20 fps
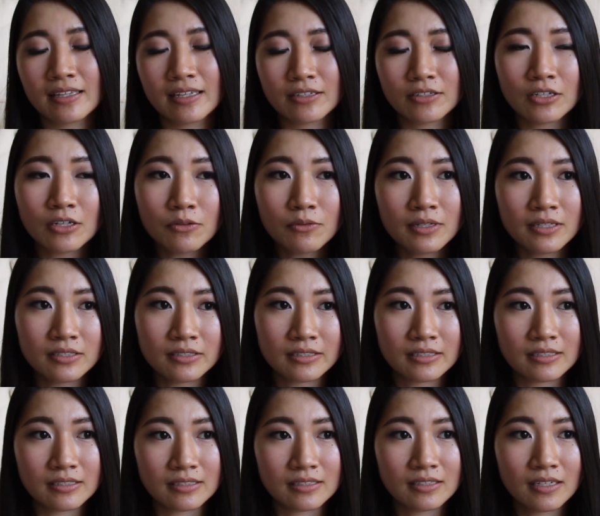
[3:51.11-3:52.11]
Like no
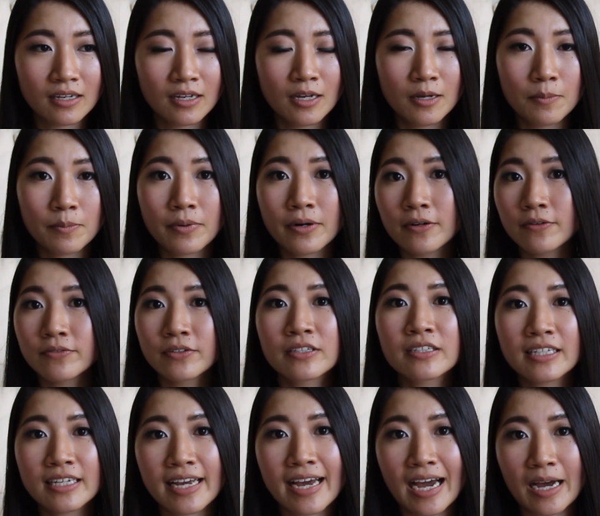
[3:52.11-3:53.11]
one's just
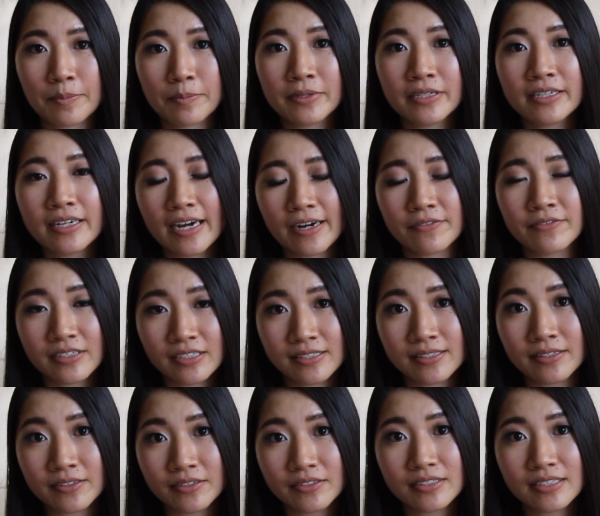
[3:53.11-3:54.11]
perfectly happy every
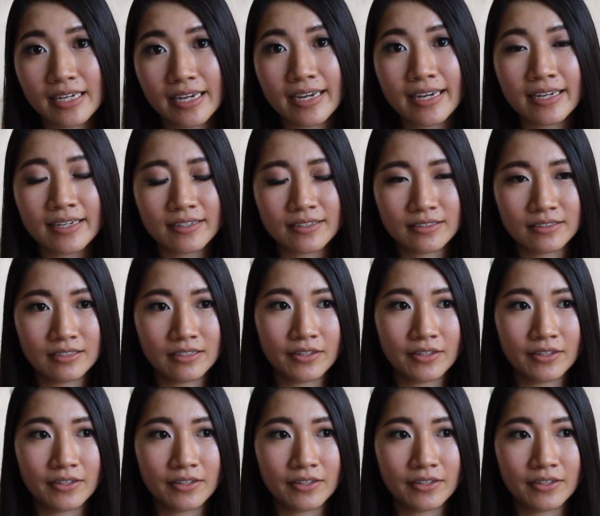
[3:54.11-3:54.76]
single day.